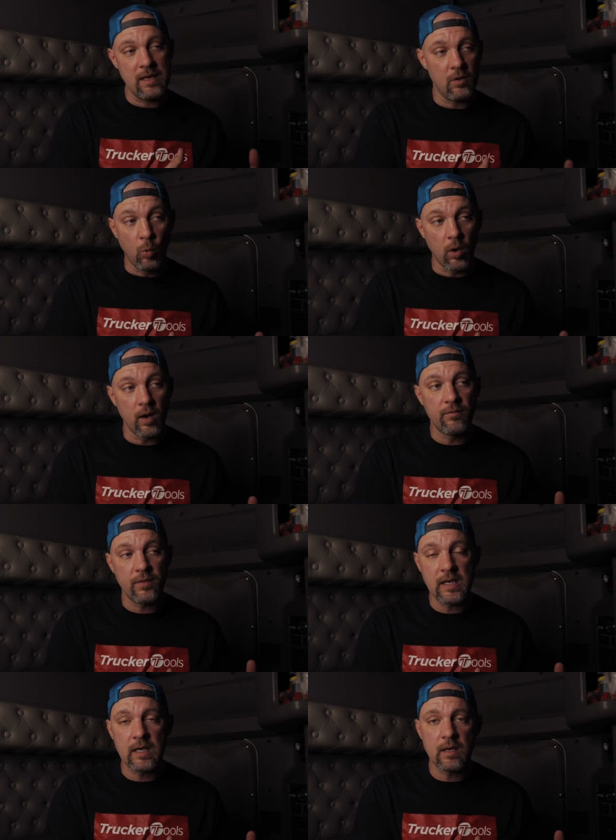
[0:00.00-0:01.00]
one of
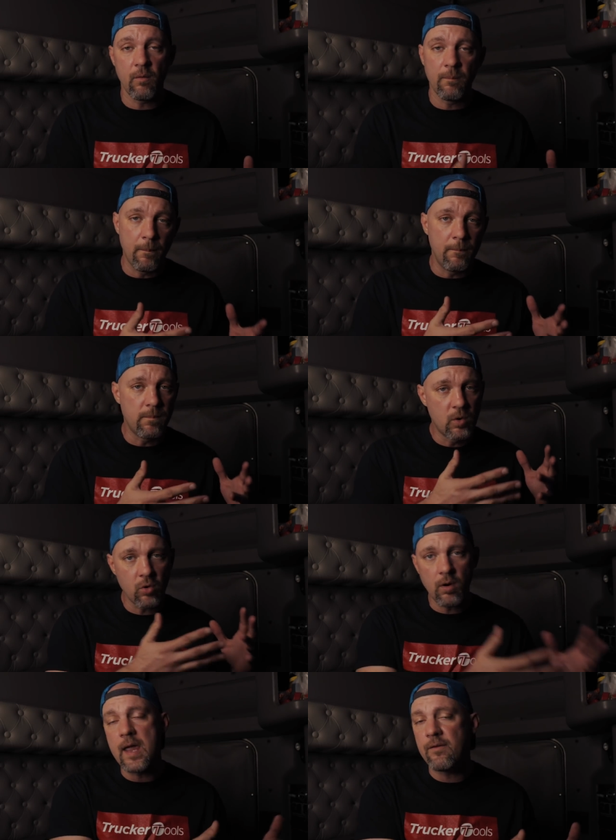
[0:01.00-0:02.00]
the
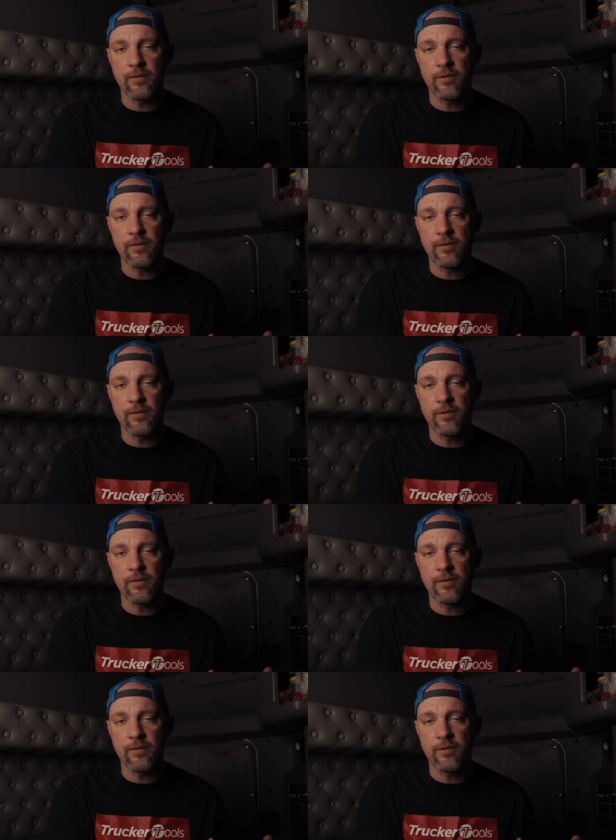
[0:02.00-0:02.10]
great